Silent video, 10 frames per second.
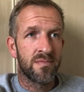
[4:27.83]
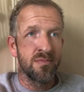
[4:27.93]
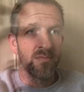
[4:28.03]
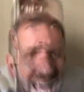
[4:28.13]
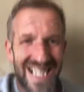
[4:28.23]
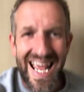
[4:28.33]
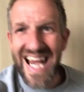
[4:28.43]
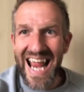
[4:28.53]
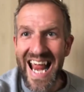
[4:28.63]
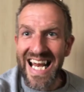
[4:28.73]
Yes, get
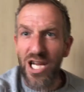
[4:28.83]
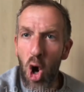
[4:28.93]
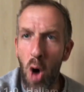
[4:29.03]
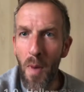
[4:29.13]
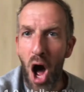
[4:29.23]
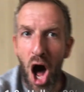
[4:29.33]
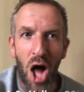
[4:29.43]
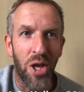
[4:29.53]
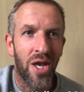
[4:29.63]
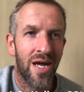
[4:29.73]
in! Come
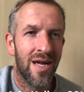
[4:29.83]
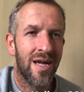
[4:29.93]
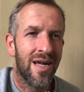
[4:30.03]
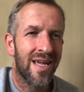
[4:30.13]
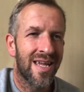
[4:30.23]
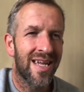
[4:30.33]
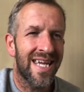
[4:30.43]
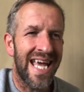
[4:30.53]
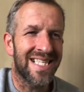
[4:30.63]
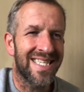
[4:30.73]
on!
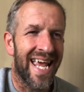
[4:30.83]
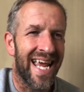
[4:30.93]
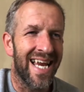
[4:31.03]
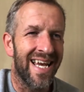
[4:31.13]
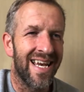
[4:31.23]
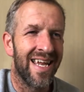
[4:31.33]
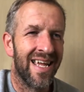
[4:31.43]
Get in!